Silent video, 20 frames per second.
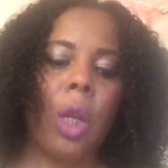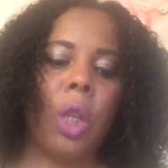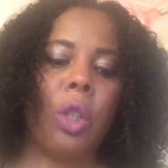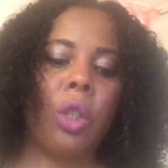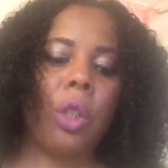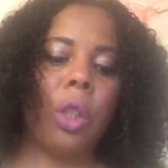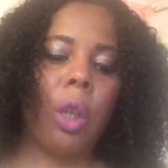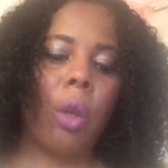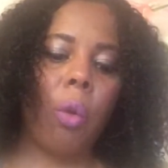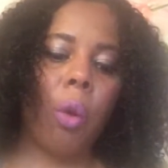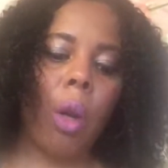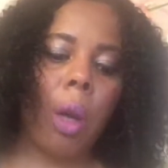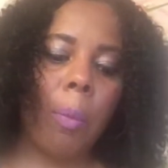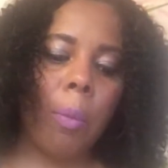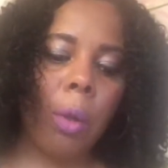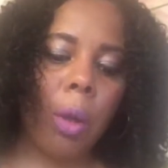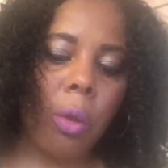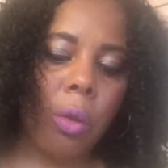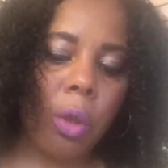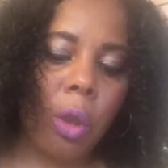So
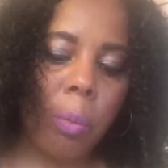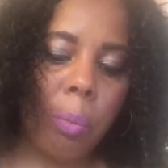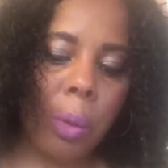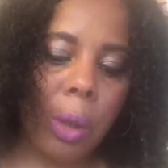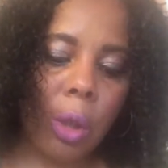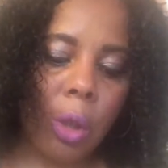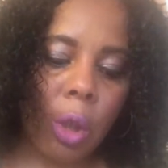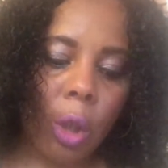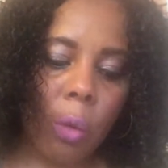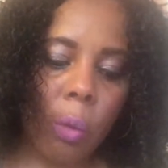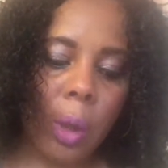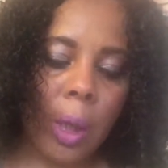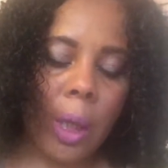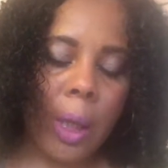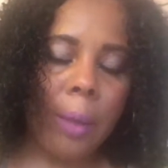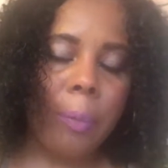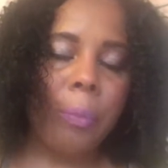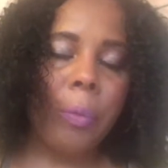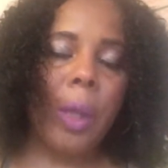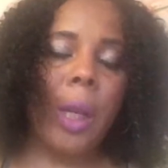I'm going to be
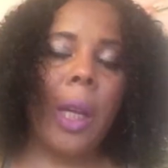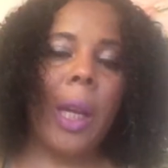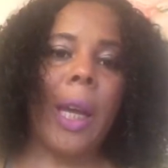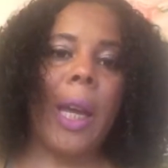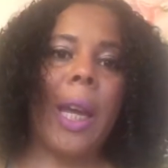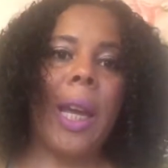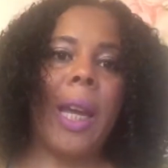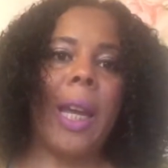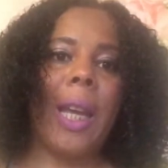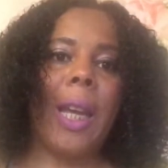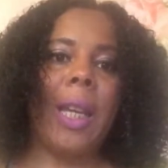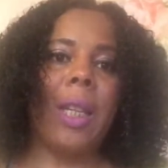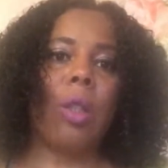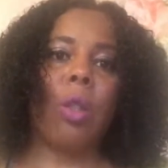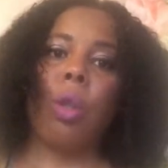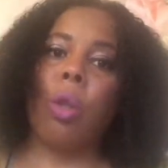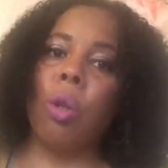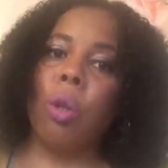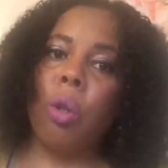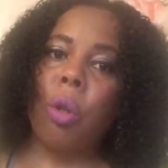doing a
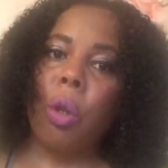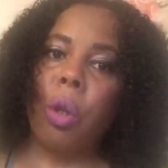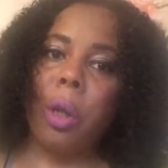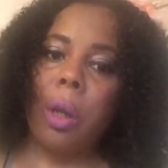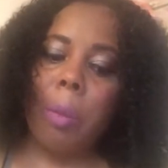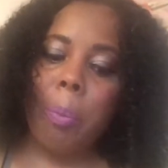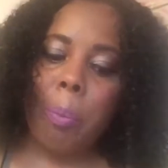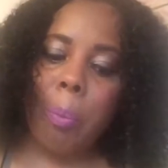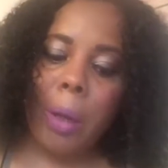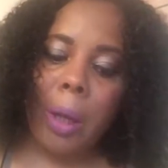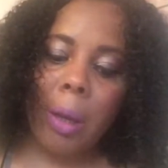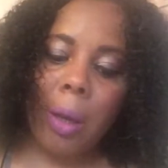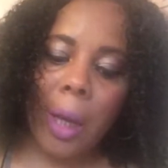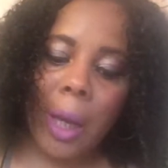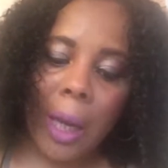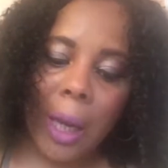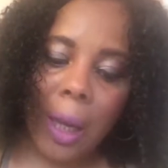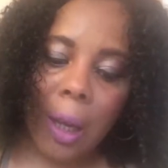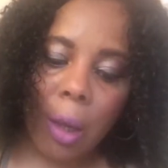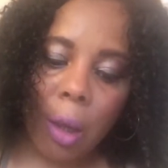talk about
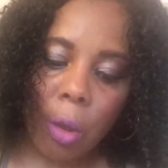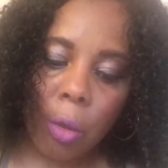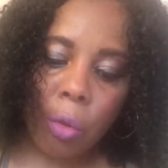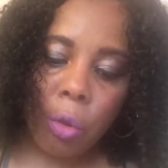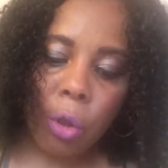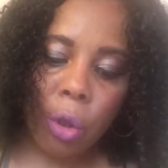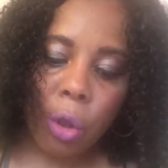how